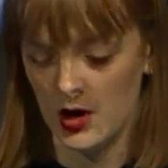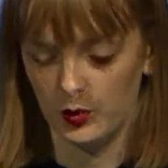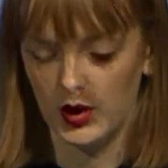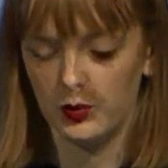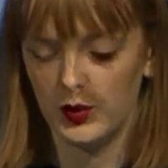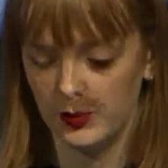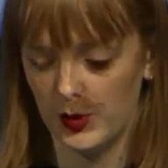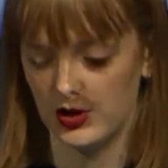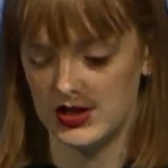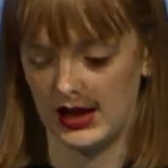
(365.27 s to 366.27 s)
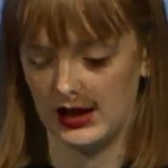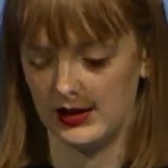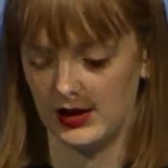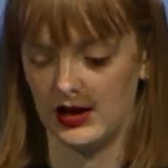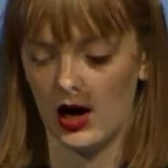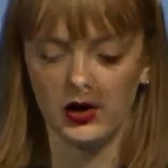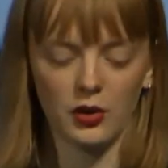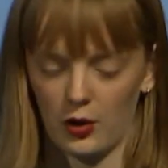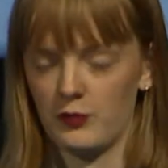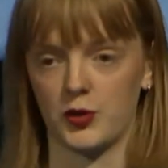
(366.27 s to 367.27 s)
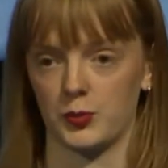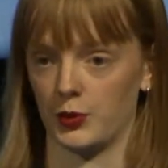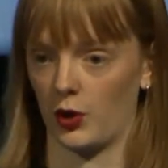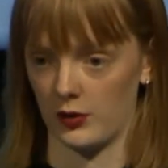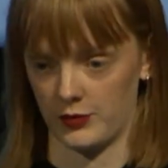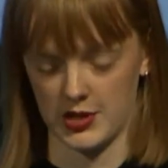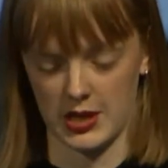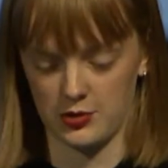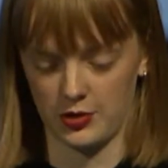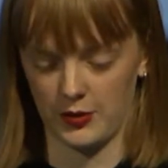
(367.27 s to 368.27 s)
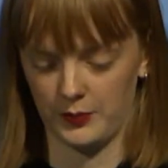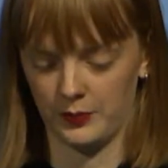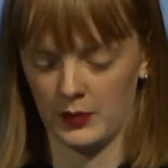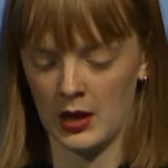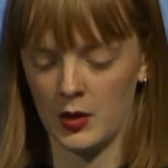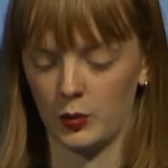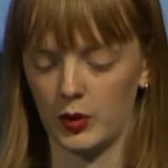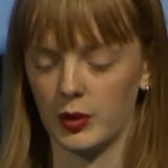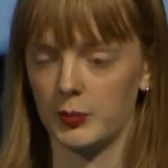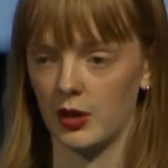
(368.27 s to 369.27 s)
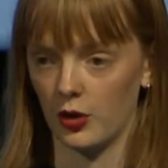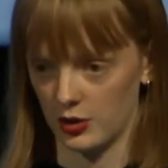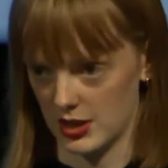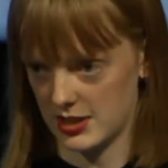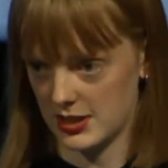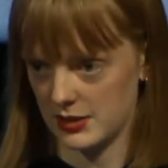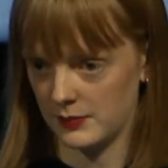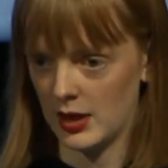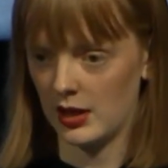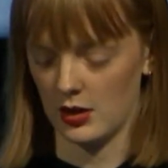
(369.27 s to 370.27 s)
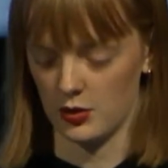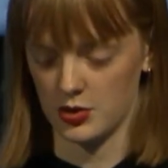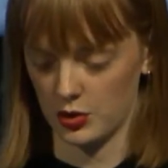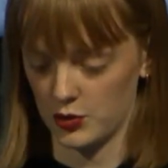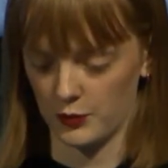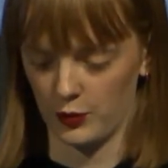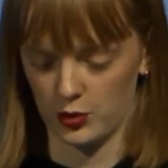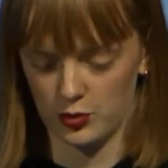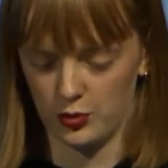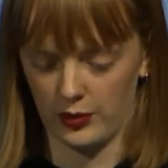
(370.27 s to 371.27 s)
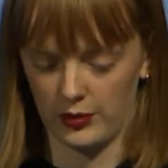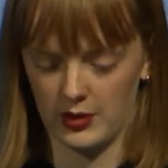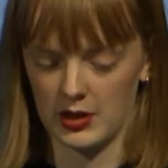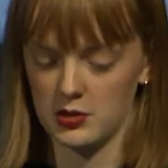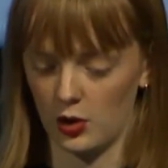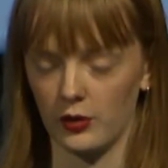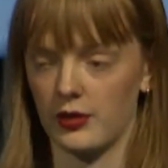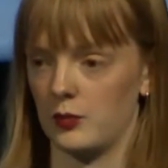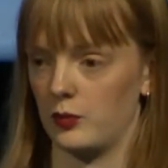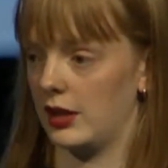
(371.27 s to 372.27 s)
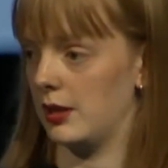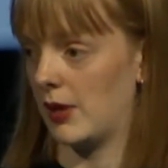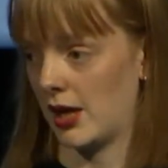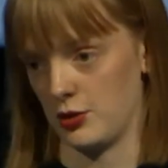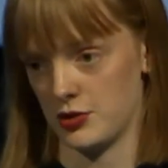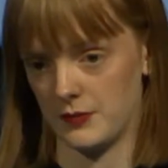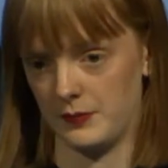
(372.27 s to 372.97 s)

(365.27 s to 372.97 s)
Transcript: We will partake in uncomfortable conversation. We will be earnest in our search for the truth. It's all that really matters.